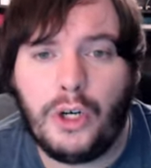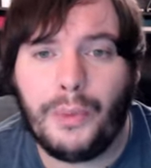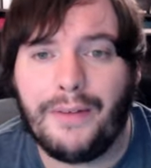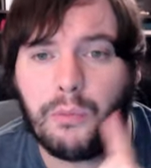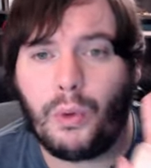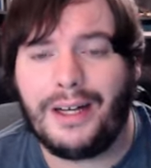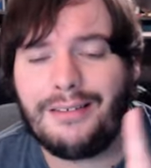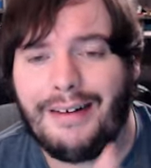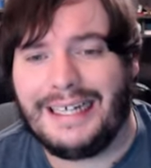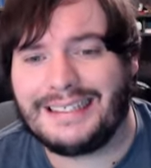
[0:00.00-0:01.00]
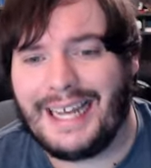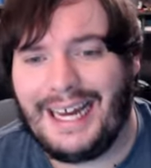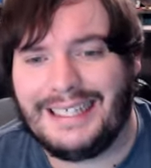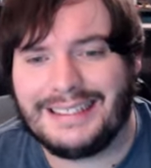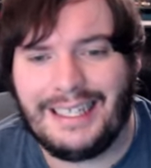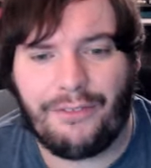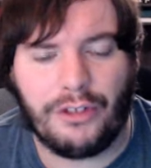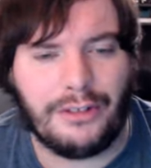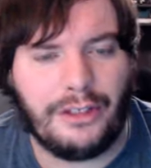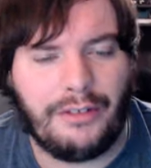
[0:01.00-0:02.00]
We have one Glass Casket for a
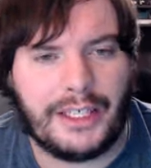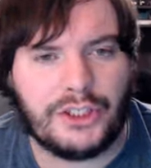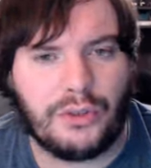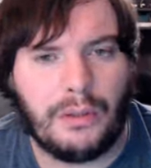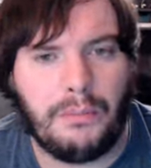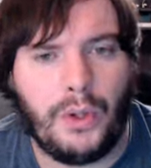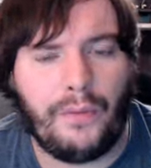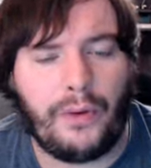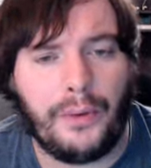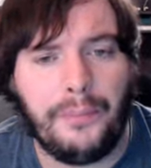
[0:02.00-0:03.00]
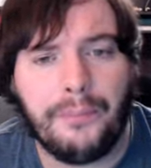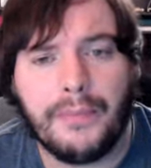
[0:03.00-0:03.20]
little extra removal.